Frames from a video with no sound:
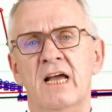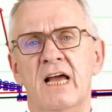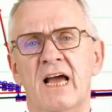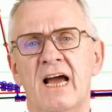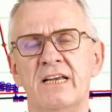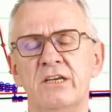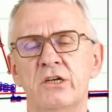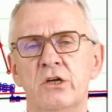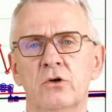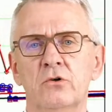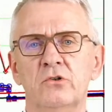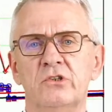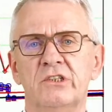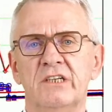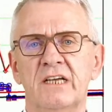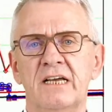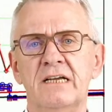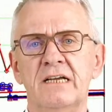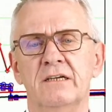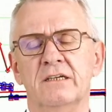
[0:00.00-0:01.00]
and you
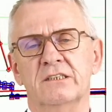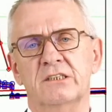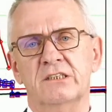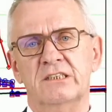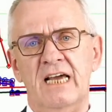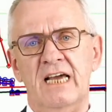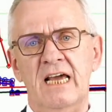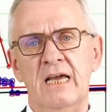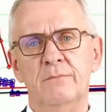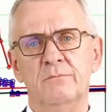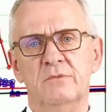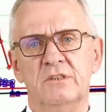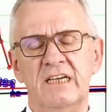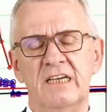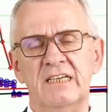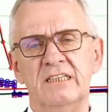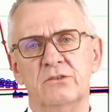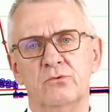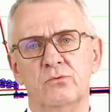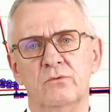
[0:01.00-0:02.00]
think the same
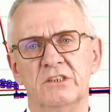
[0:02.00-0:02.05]
things